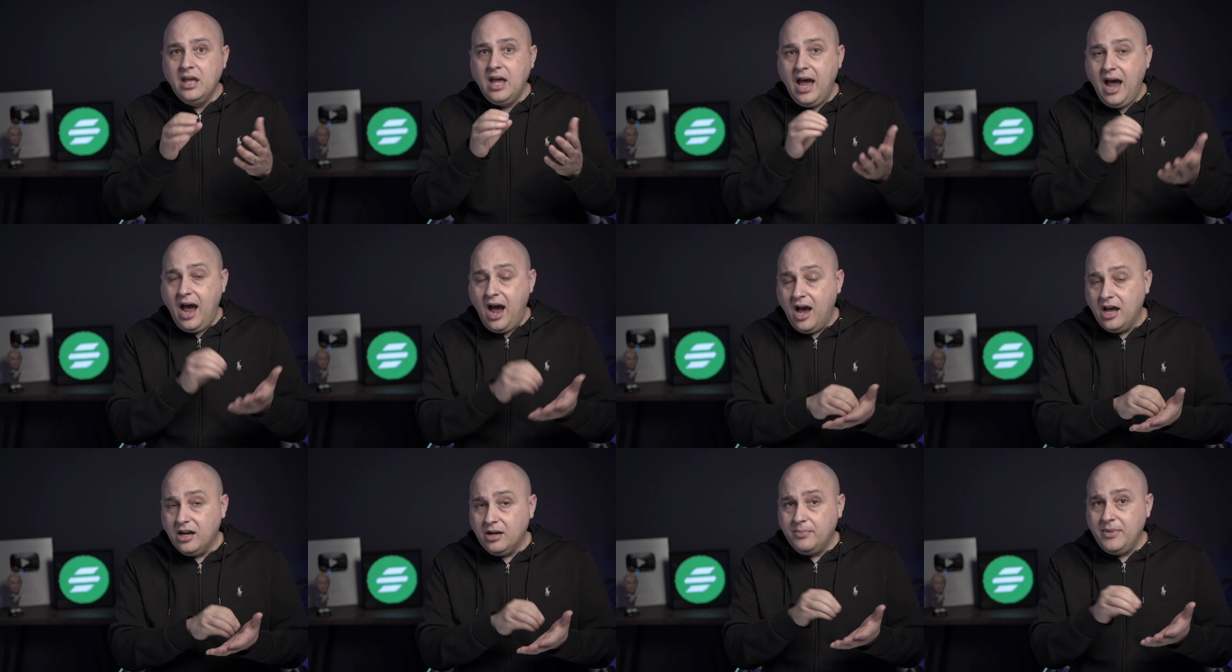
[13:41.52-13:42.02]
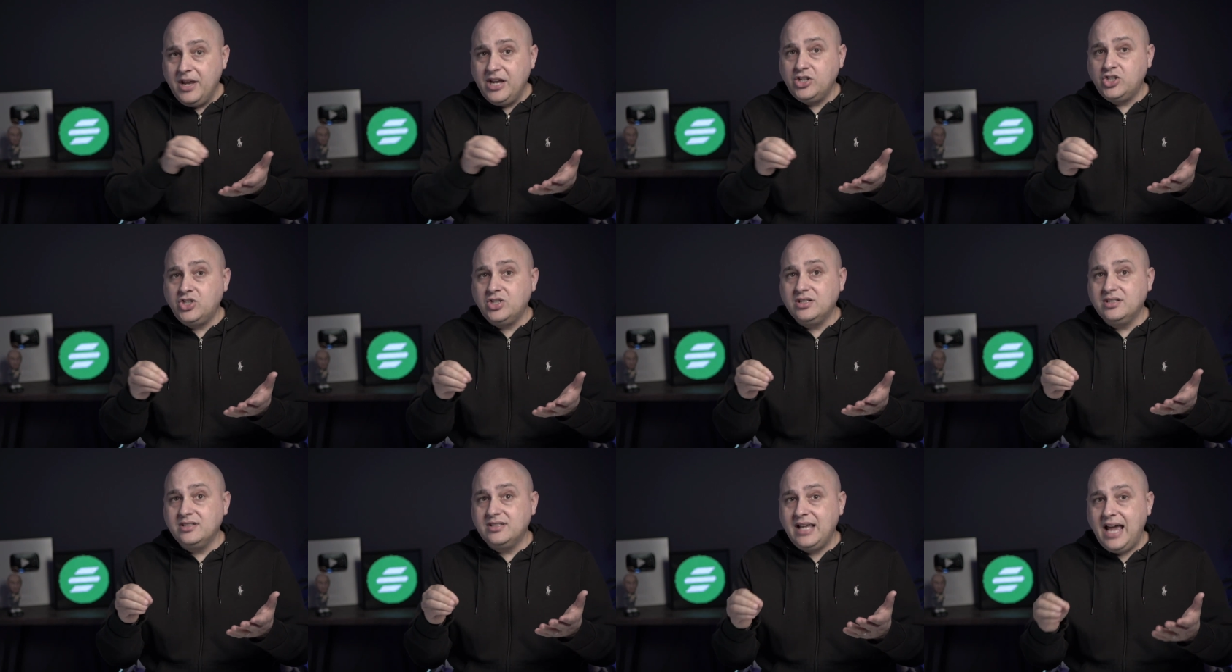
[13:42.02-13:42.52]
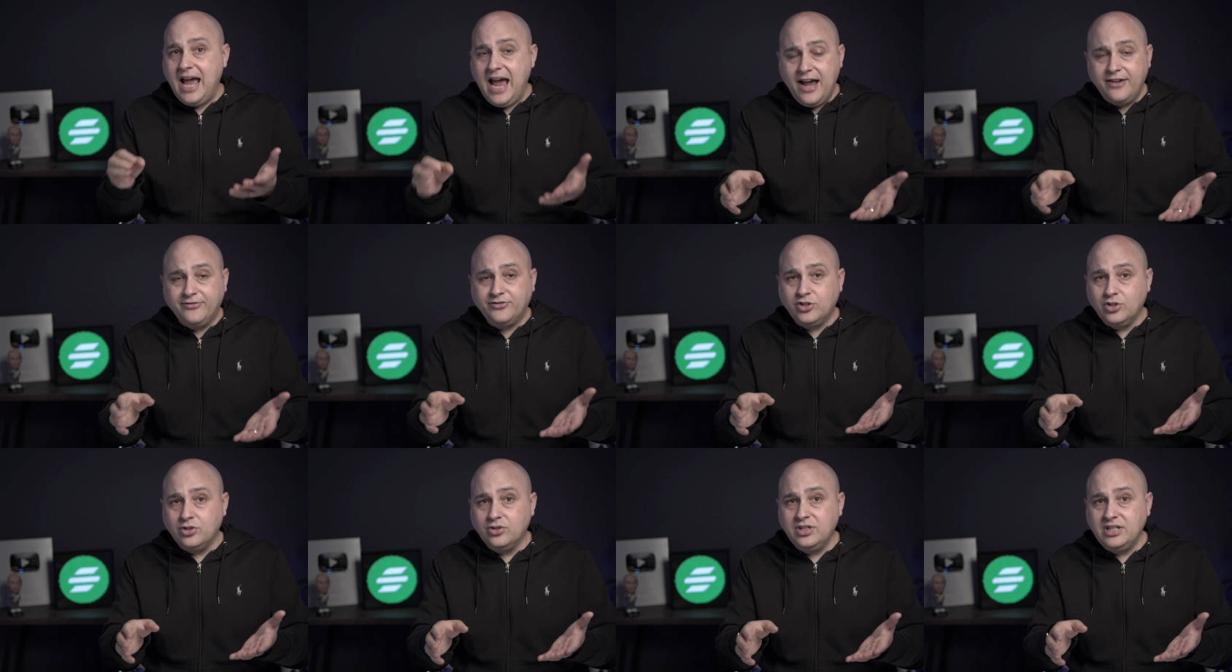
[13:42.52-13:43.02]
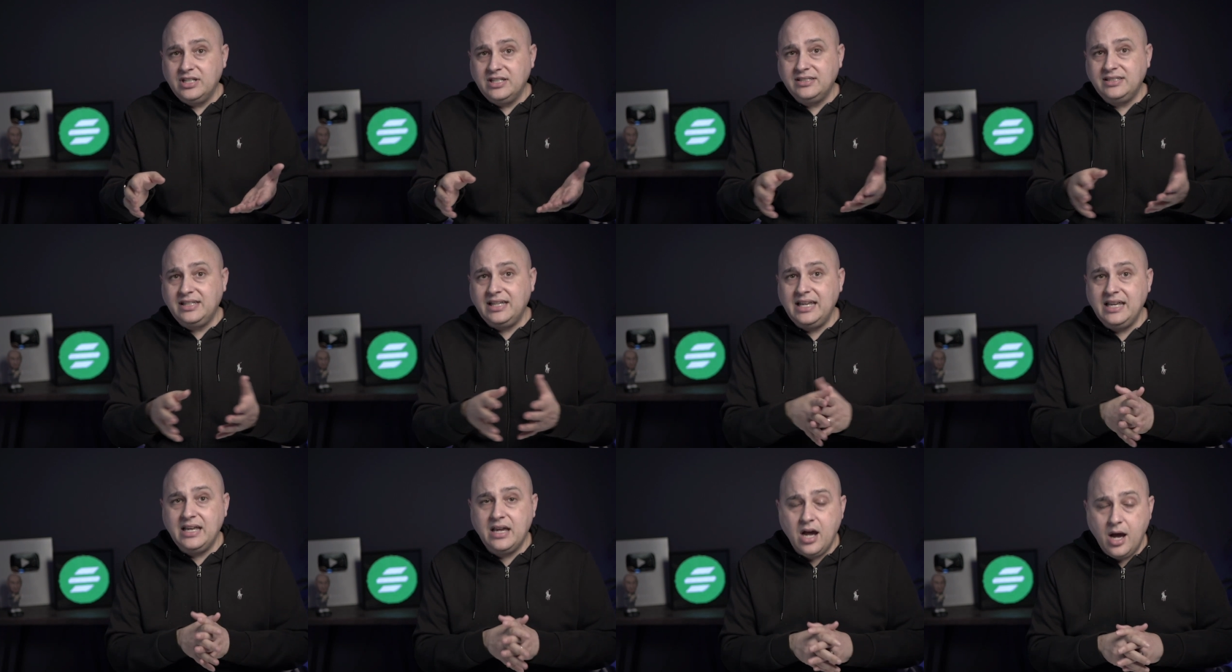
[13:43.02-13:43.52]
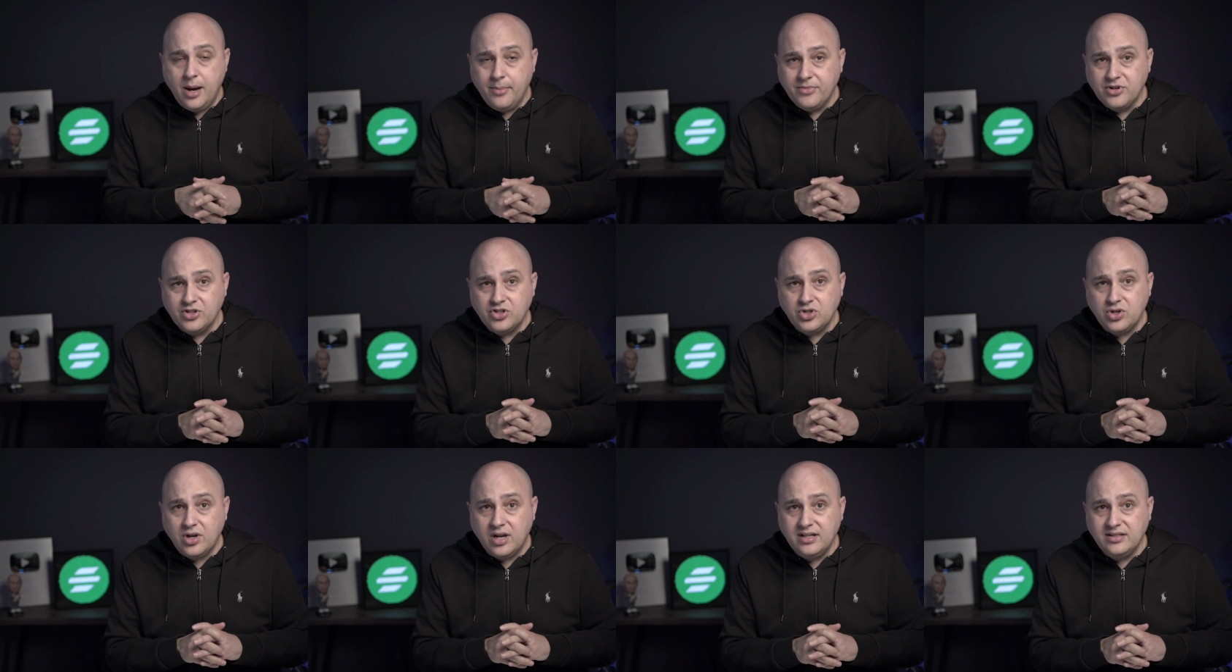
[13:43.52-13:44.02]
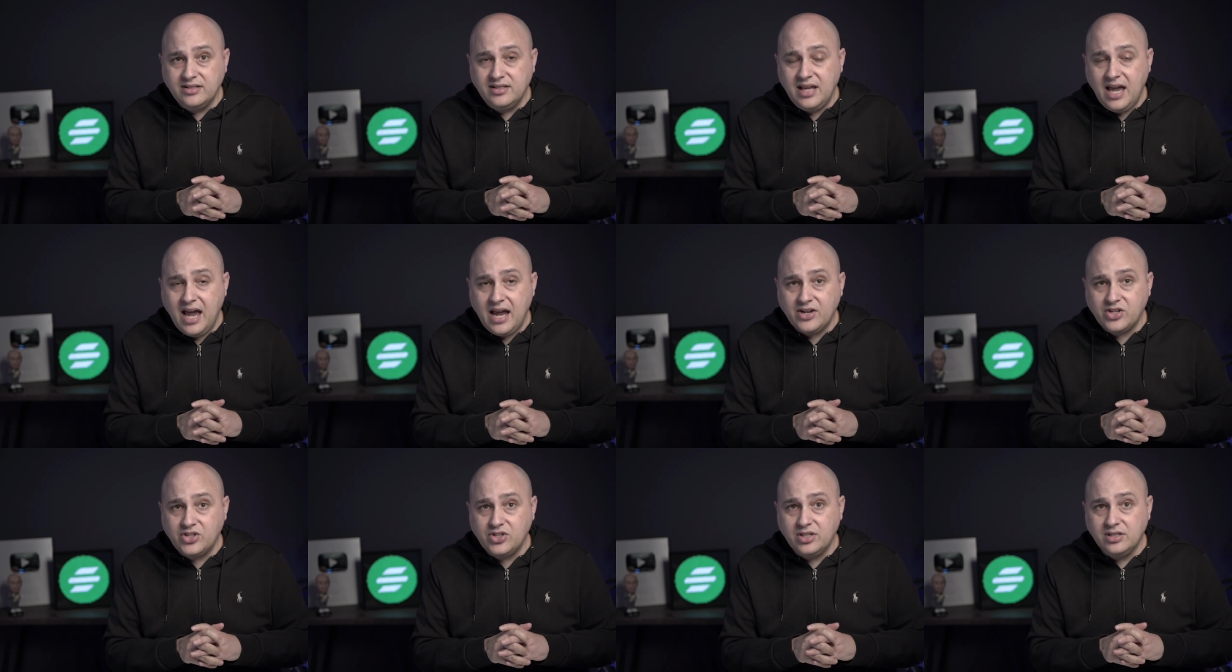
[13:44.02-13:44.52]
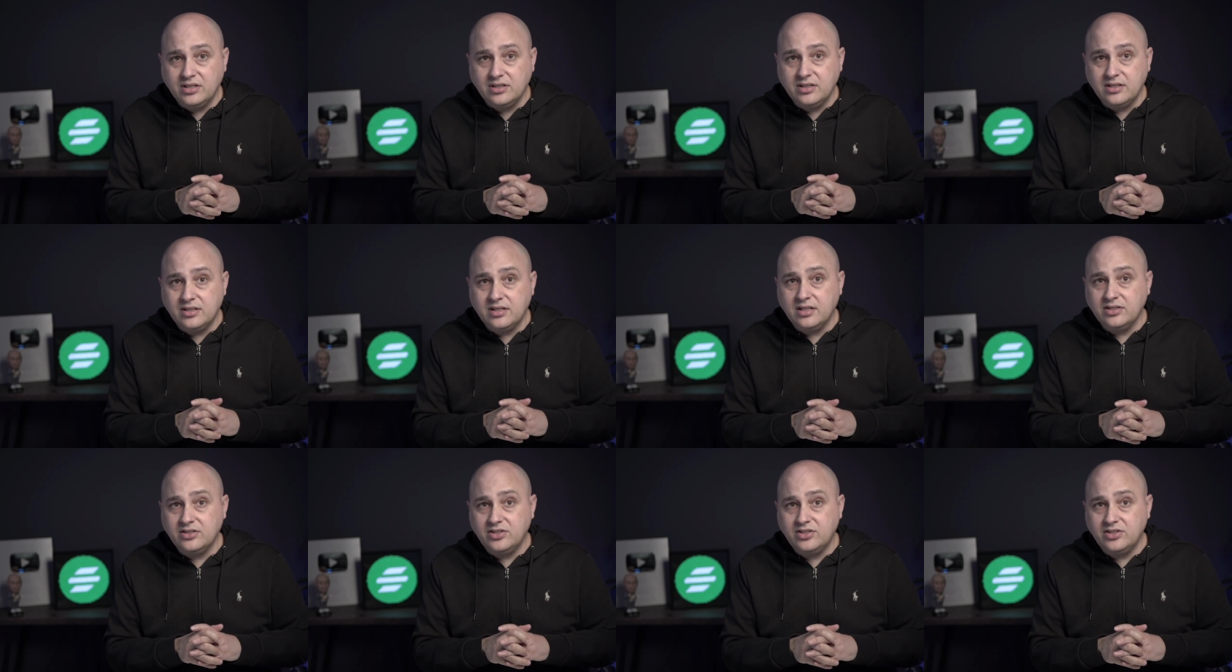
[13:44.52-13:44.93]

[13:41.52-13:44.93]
automations after these e-commerce transactions.